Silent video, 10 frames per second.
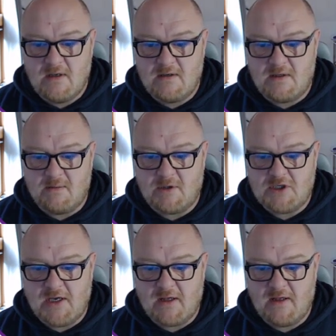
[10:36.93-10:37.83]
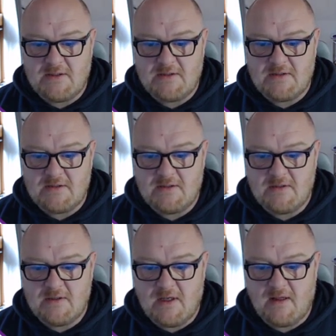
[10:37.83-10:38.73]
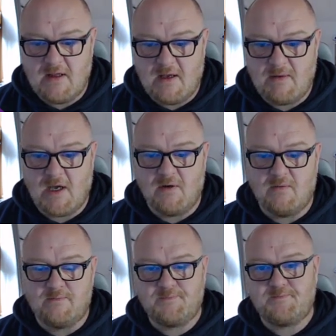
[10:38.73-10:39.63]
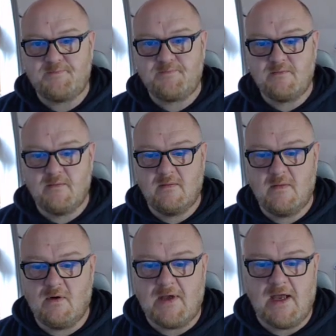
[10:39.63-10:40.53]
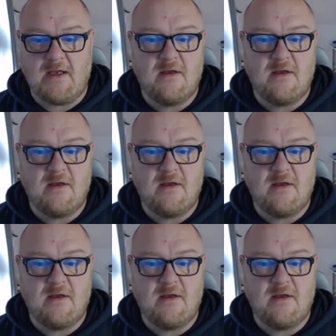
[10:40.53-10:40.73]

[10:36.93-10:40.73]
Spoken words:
Double check this, and there we go. Okay.